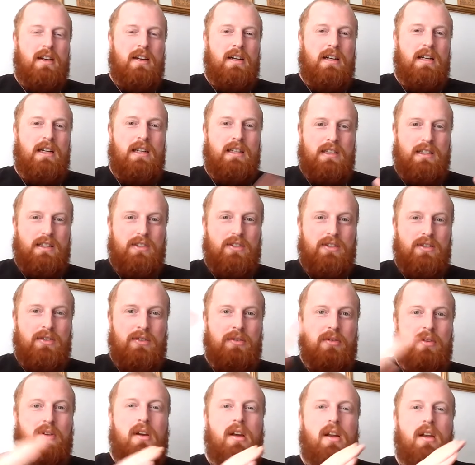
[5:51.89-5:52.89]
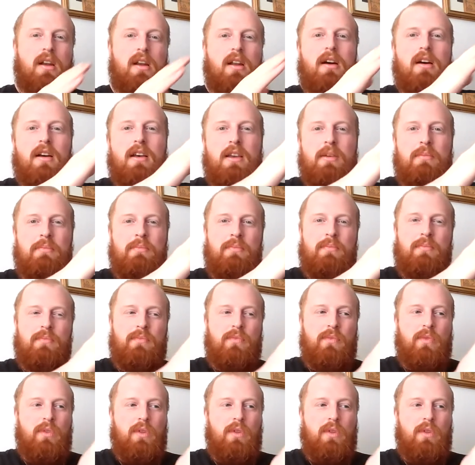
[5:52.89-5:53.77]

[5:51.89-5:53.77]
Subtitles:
and to climb,